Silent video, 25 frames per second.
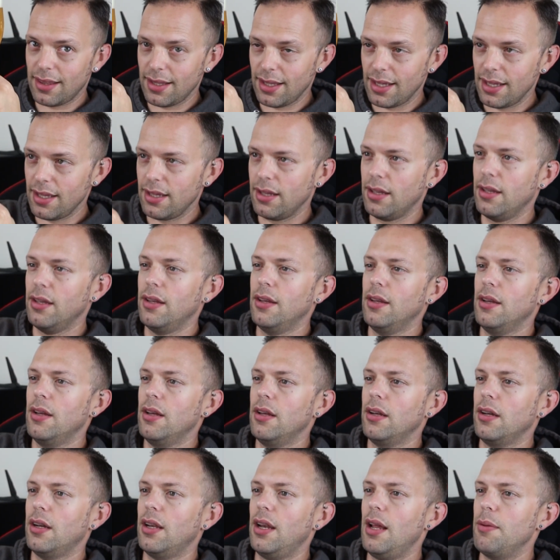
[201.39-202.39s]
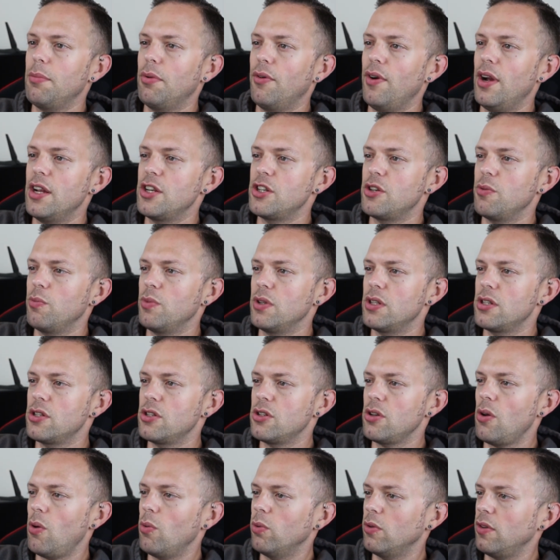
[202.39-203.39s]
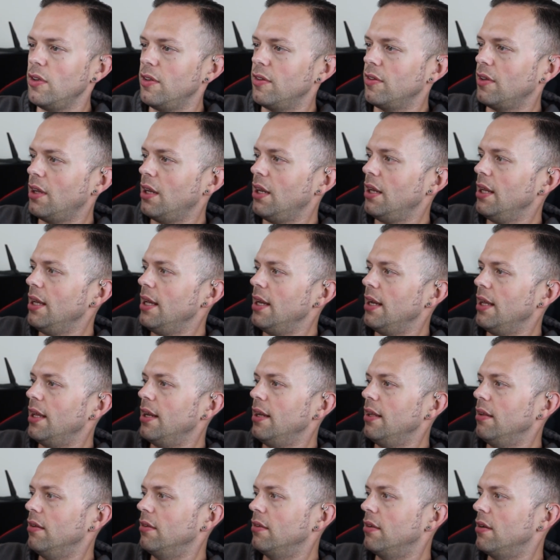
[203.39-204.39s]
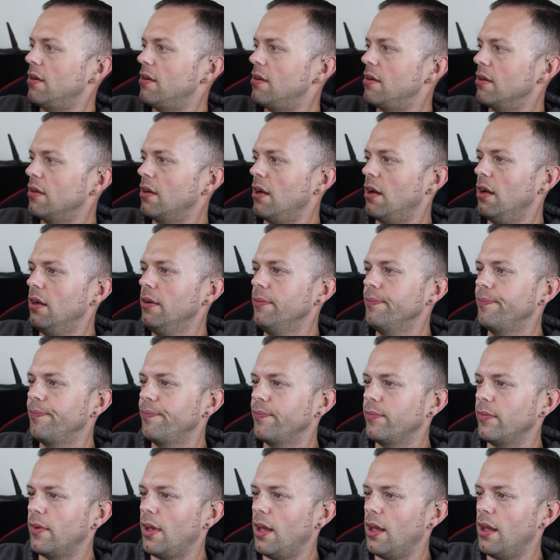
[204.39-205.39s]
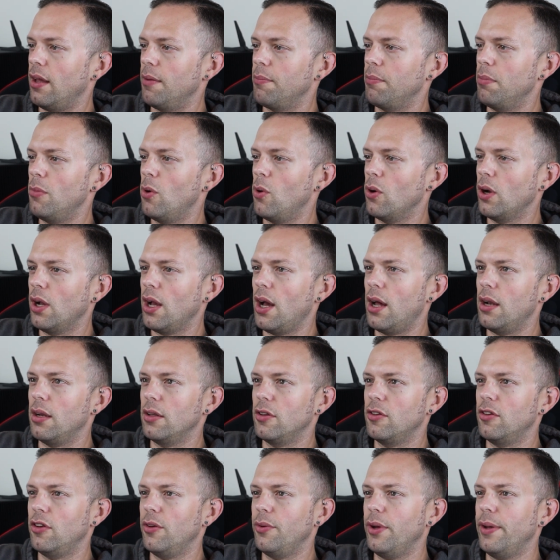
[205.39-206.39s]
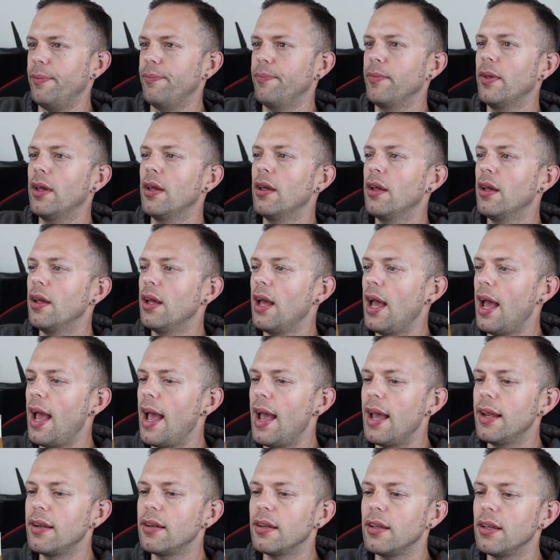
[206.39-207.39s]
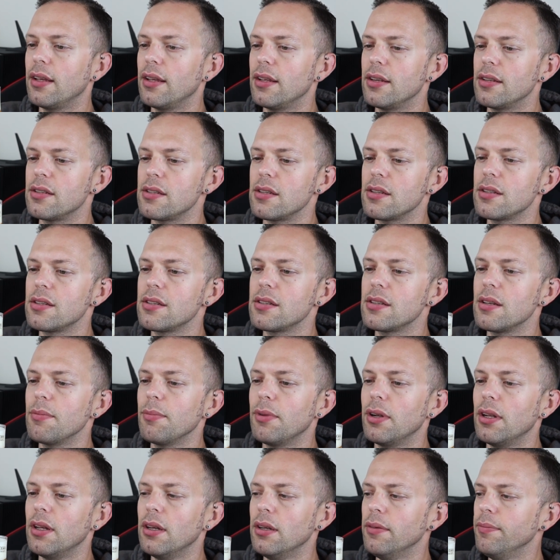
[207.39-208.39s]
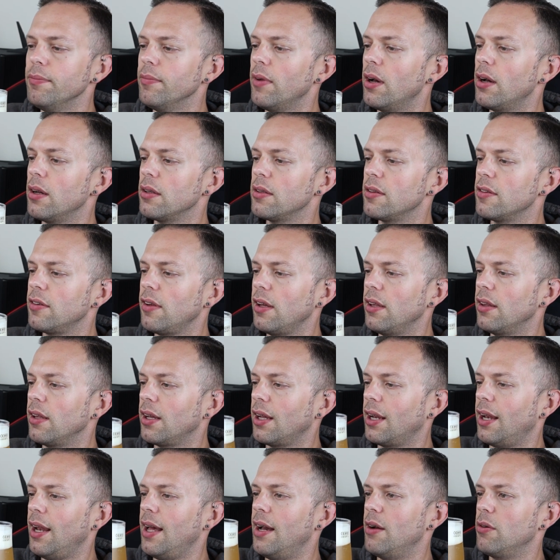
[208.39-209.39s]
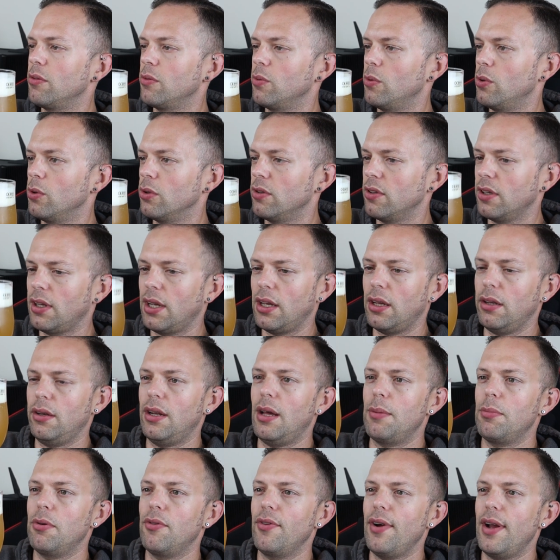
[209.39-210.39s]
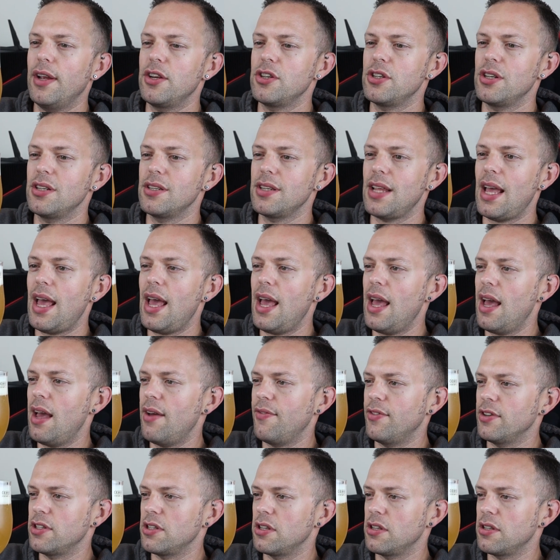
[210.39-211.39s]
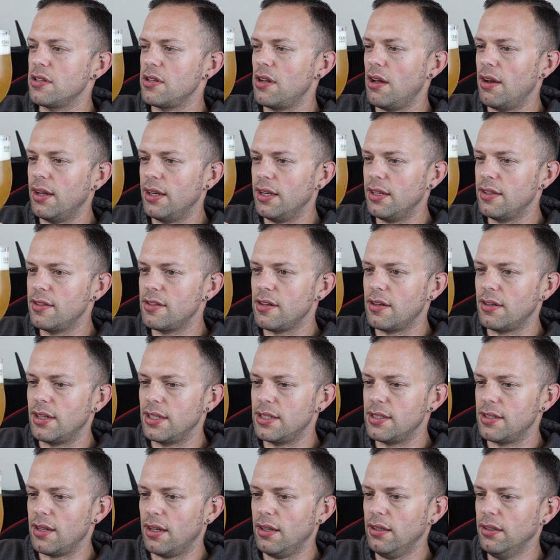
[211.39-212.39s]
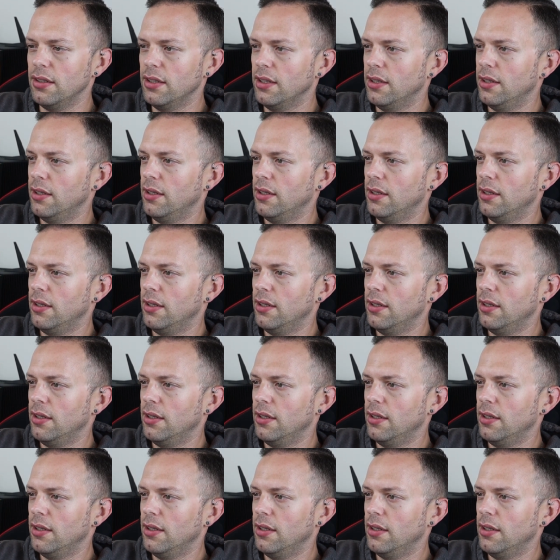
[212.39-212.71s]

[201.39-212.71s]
The collaboration with salt is clearly a little darker uh, more colour to it. Head is similar. I'd say the Cloudwater collaboration is ever so slightly tighter.